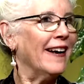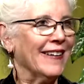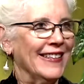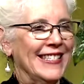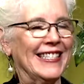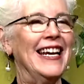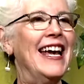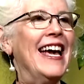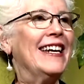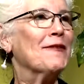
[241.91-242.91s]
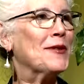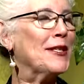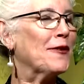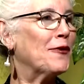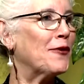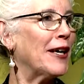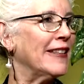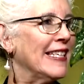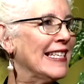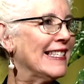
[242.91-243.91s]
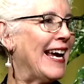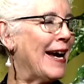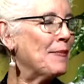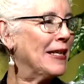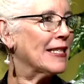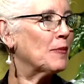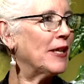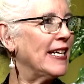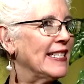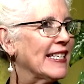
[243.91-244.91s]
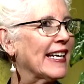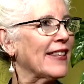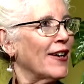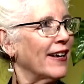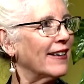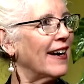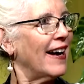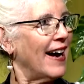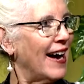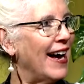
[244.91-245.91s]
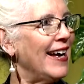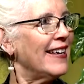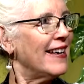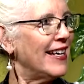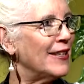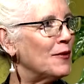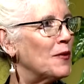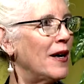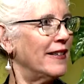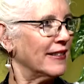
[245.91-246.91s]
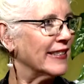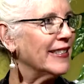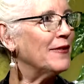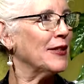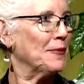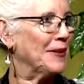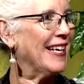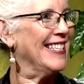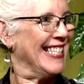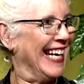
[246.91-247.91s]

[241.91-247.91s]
else. And it was the friendliest, happiest place. And I thought, kind of want to live in a place